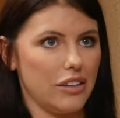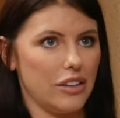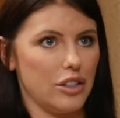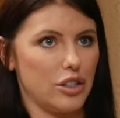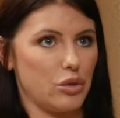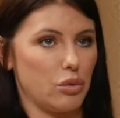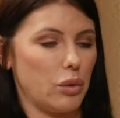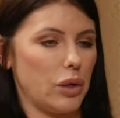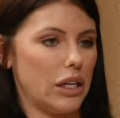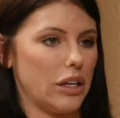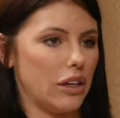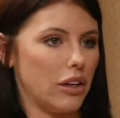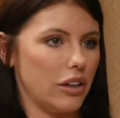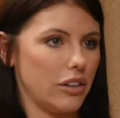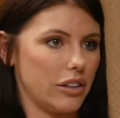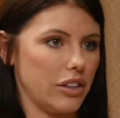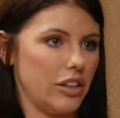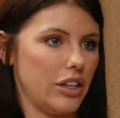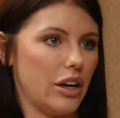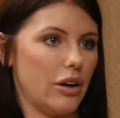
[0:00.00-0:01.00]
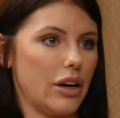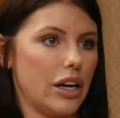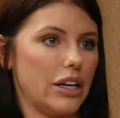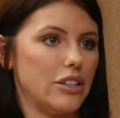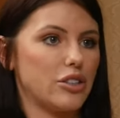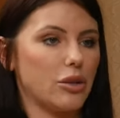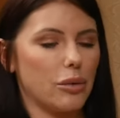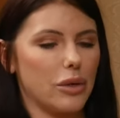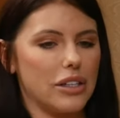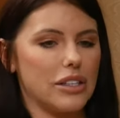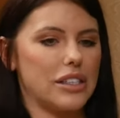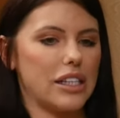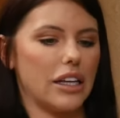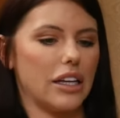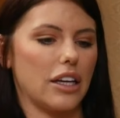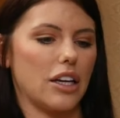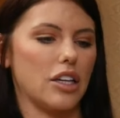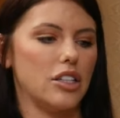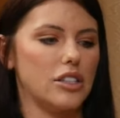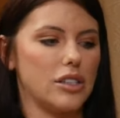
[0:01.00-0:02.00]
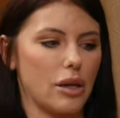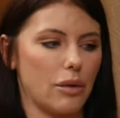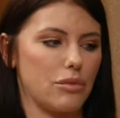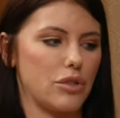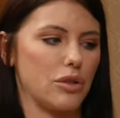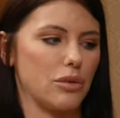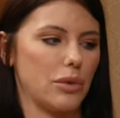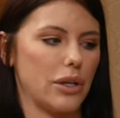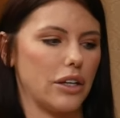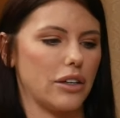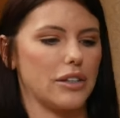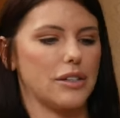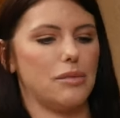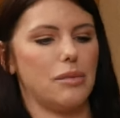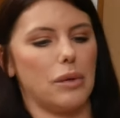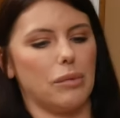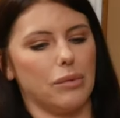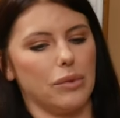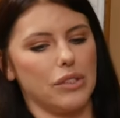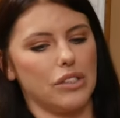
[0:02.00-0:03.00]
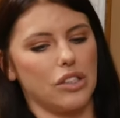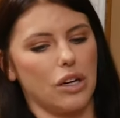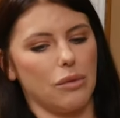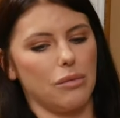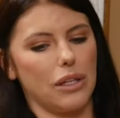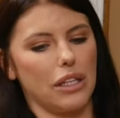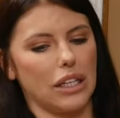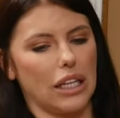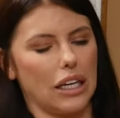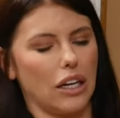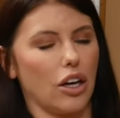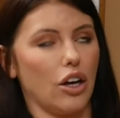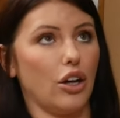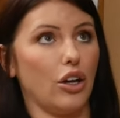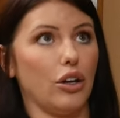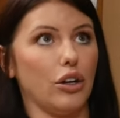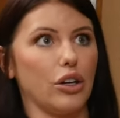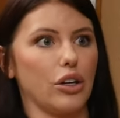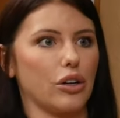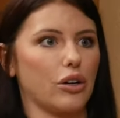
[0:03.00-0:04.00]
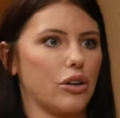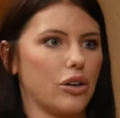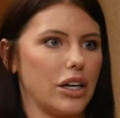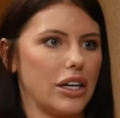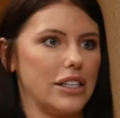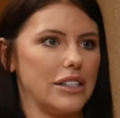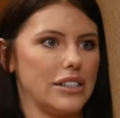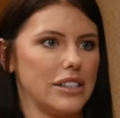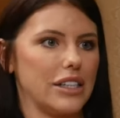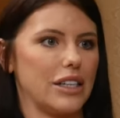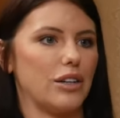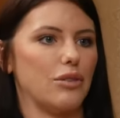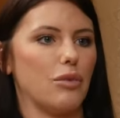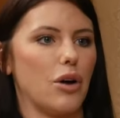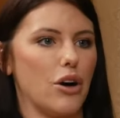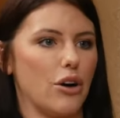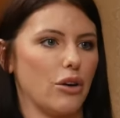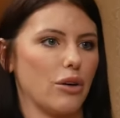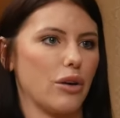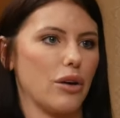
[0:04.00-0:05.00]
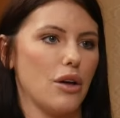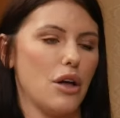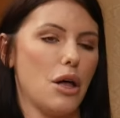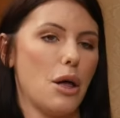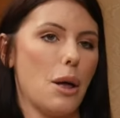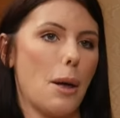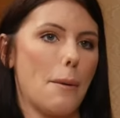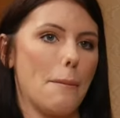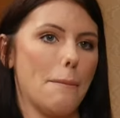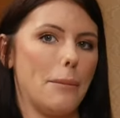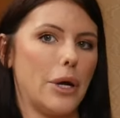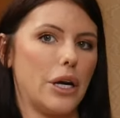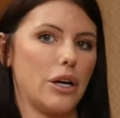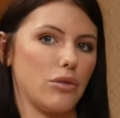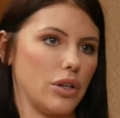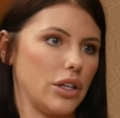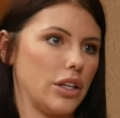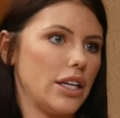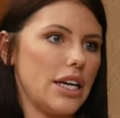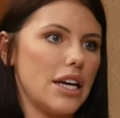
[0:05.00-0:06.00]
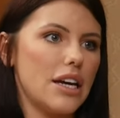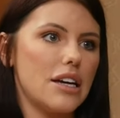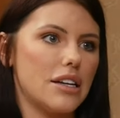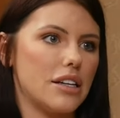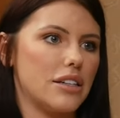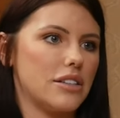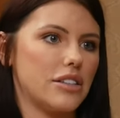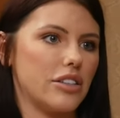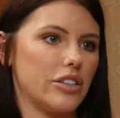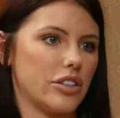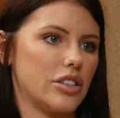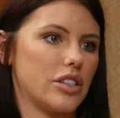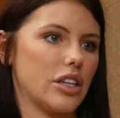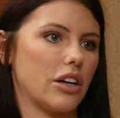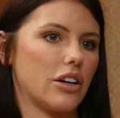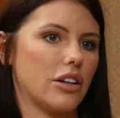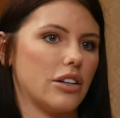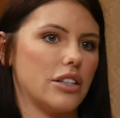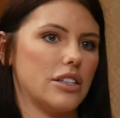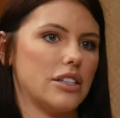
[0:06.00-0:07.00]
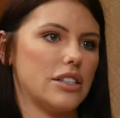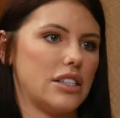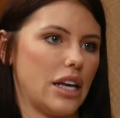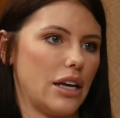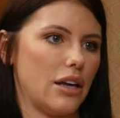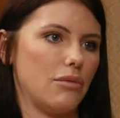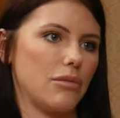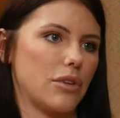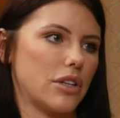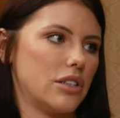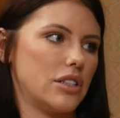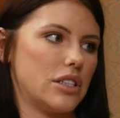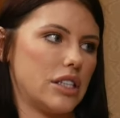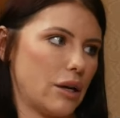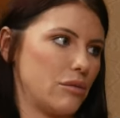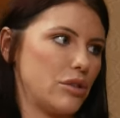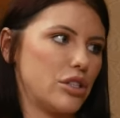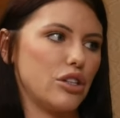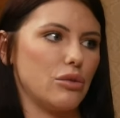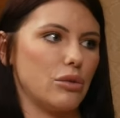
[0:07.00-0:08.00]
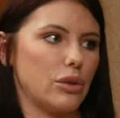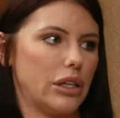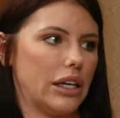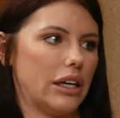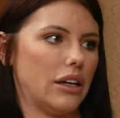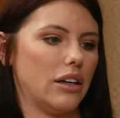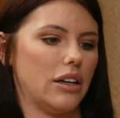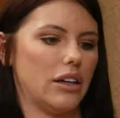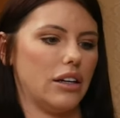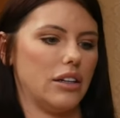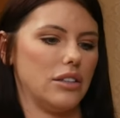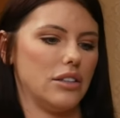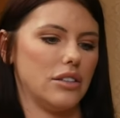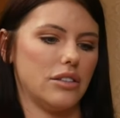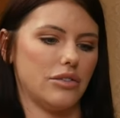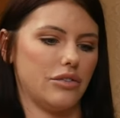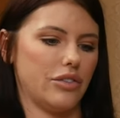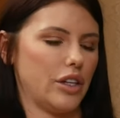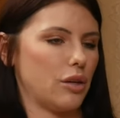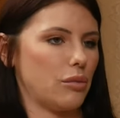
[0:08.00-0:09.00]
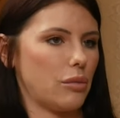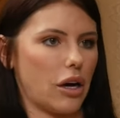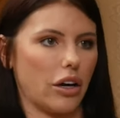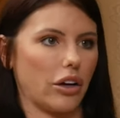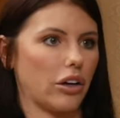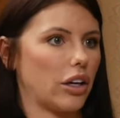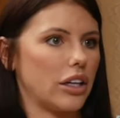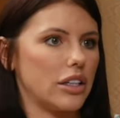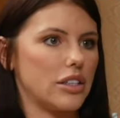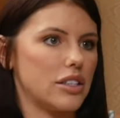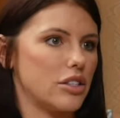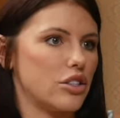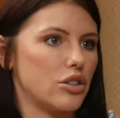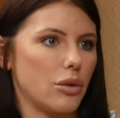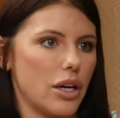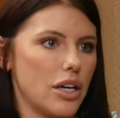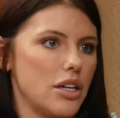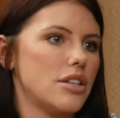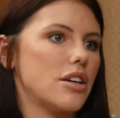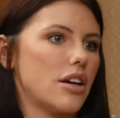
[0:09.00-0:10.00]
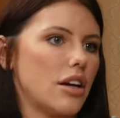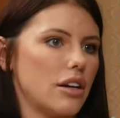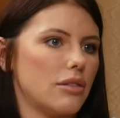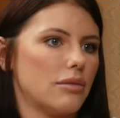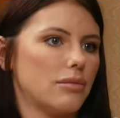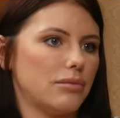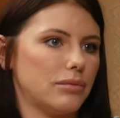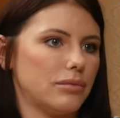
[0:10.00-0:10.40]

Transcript: this wheel, you know? And I don't want to say like consumption wheel because people start being like, oh, you're crazy and woke. But it really is. You're stuck on this same consumption wheel and fear mongering situation.